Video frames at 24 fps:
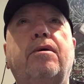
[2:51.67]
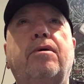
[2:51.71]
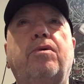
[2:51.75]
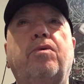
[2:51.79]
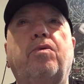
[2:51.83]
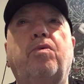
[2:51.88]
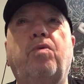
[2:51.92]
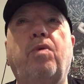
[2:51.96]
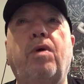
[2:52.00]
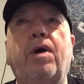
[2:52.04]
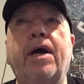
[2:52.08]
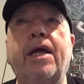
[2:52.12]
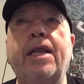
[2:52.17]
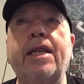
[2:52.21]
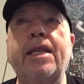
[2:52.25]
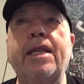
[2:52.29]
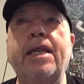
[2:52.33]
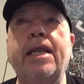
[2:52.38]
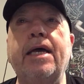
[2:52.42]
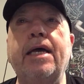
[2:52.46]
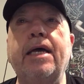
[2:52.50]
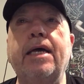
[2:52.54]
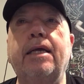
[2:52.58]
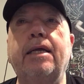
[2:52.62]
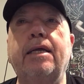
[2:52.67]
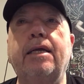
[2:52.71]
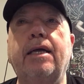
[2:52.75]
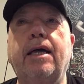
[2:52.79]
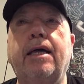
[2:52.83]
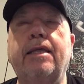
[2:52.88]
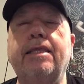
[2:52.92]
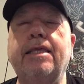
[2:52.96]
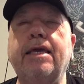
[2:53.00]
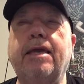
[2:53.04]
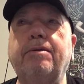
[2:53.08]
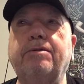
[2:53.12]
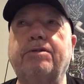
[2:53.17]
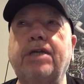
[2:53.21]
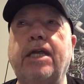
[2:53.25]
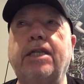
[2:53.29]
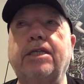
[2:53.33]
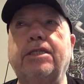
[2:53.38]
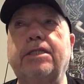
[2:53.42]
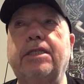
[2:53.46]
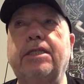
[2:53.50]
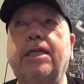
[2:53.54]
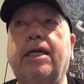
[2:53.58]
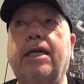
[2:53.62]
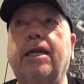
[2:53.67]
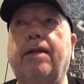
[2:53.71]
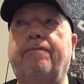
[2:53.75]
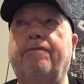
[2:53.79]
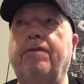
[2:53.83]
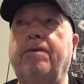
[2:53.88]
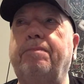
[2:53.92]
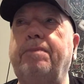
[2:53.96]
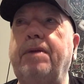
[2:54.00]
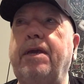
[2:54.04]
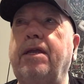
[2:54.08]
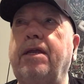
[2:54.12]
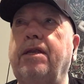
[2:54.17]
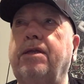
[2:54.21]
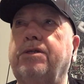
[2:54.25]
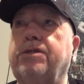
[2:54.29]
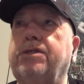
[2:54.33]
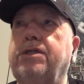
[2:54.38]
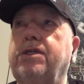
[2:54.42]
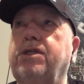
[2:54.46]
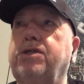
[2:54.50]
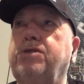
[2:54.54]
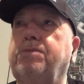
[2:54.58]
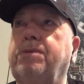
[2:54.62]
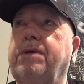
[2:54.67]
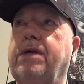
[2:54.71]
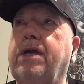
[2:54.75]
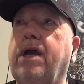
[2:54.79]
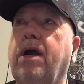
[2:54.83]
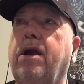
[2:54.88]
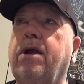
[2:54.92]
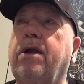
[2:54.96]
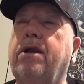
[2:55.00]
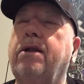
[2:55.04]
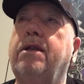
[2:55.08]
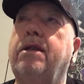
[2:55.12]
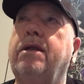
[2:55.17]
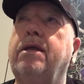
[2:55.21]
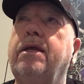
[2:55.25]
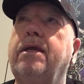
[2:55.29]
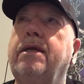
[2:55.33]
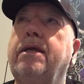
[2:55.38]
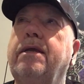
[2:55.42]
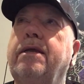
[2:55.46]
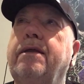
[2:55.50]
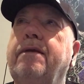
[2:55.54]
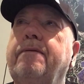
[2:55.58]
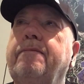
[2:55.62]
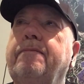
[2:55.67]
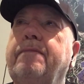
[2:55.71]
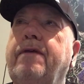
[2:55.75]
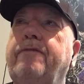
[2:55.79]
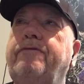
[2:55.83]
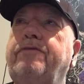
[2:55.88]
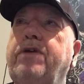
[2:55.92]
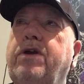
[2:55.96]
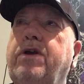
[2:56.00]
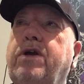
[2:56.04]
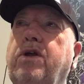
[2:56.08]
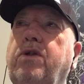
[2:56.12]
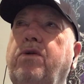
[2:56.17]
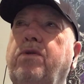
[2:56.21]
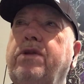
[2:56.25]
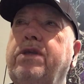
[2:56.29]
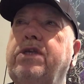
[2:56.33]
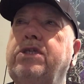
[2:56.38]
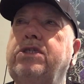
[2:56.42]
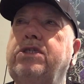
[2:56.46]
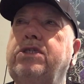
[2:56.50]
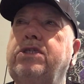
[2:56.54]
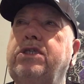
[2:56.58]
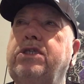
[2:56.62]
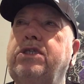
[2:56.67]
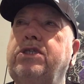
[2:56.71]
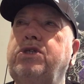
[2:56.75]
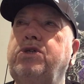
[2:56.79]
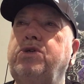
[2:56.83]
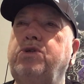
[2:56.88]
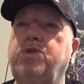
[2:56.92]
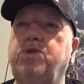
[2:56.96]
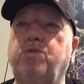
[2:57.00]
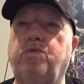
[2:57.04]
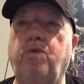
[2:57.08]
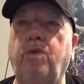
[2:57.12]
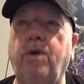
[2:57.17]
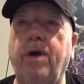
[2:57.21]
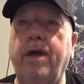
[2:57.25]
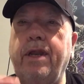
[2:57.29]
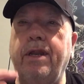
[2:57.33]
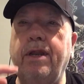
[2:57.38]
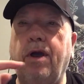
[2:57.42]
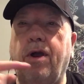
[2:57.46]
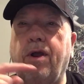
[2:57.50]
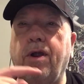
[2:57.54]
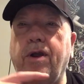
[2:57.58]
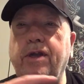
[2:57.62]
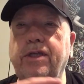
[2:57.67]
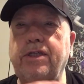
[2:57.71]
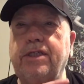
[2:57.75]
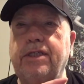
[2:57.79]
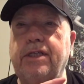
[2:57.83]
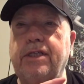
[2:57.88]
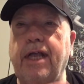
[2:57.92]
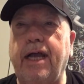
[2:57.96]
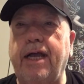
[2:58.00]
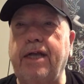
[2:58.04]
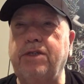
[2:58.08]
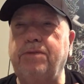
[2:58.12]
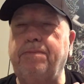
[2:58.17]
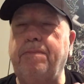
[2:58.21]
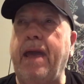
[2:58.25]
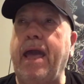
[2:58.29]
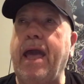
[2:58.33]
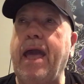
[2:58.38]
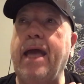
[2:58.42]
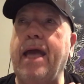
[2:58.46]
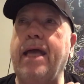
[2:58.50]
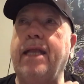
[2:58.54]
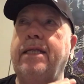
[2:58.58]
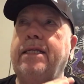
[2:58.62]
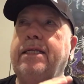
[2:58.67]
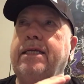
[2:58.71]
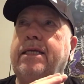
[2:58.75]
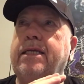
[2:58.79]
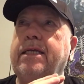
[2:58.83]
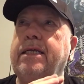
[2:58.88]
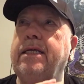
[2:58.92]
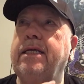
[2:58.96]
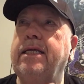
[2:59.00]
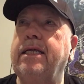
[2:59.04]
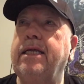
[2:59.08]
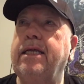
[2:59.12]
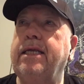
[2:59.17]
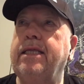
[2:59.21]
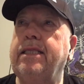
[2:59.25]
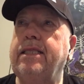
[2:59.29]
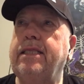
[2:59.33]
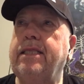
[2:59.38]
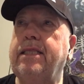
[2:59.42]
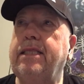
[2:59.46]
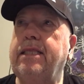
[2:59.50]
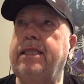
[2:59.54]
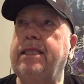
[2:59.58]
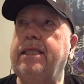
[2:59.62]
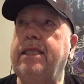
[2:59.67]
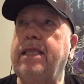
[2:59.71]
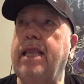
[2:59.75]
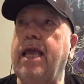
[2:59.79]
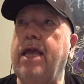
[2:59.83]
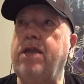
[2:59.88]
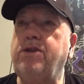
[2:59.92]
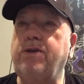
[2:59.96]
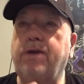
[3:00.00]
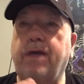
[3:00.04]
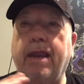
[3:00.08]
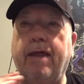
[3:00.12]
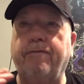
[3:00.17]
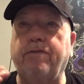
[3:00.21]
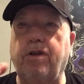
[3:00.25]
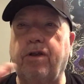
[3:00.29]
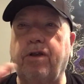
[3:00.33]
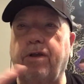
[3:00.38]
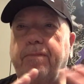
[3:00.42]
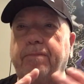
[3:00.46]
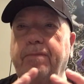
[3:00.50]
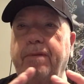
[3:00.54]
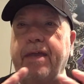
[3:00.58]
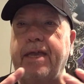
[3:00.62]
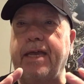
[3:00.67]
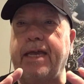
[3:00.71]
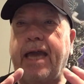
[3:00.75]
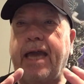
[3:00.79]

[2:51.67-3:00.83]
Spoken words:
one? I think he was kind of sticking up for the Beatles in this regard. If you could only choose one artist slash band and you could have their complete